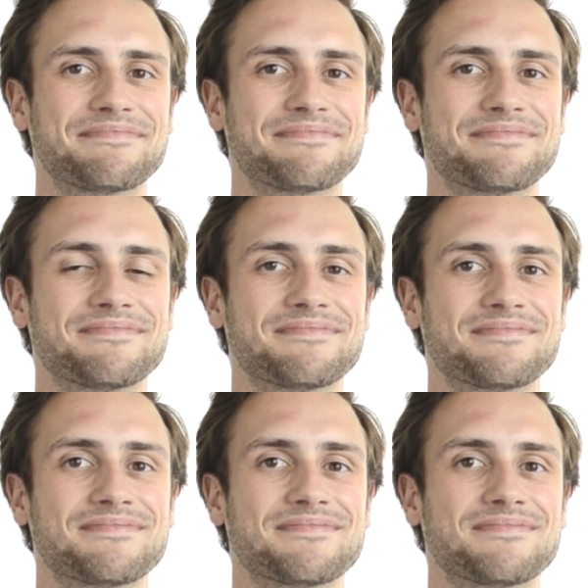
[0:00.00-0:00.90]

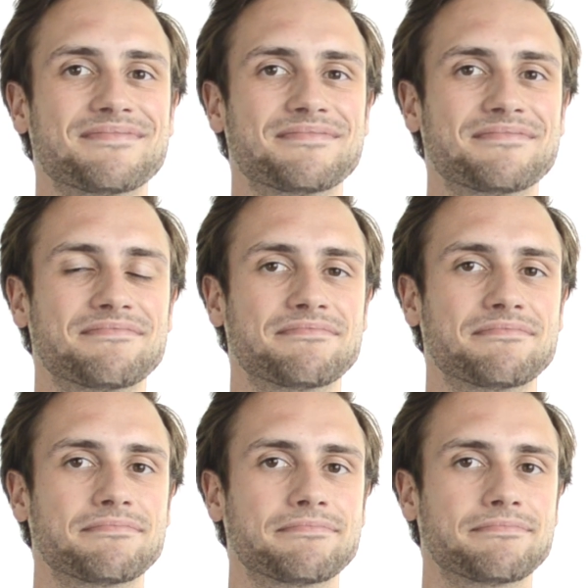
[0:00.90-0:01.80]

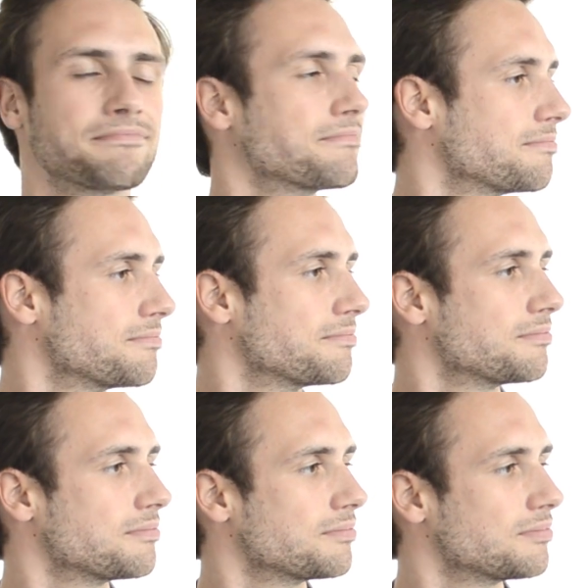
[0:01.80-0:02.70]

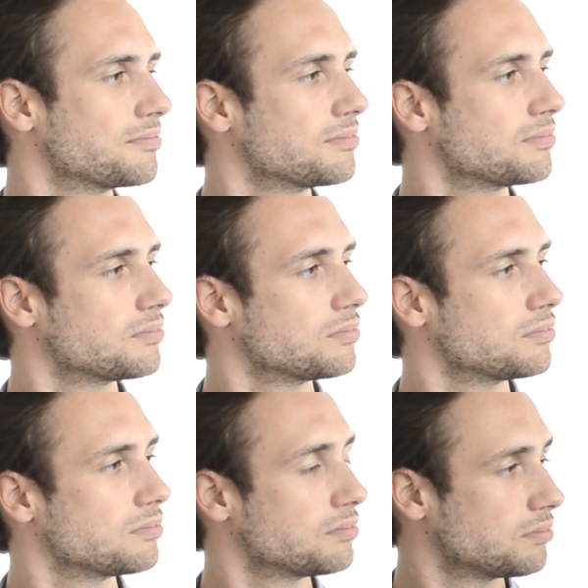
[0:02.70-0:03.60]

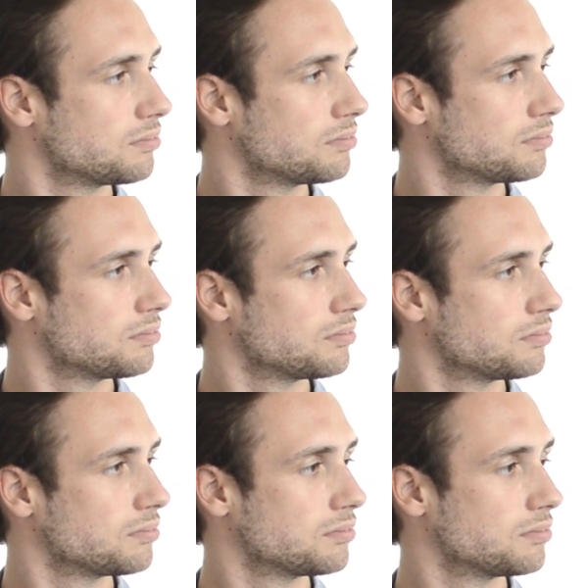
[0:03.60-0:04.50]

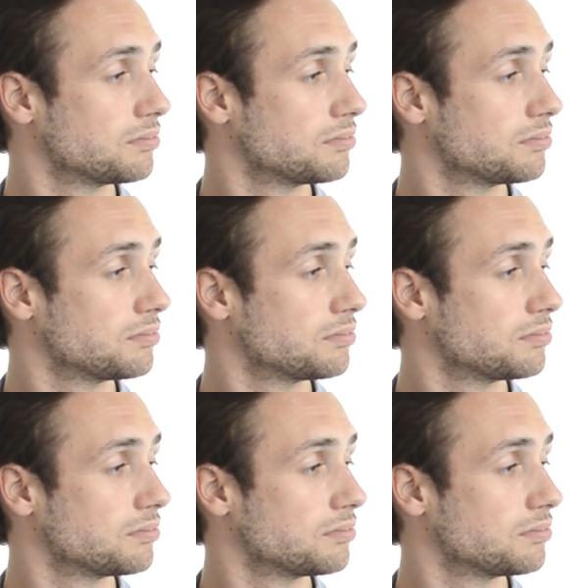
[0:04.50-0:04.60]
This person isn't speaking.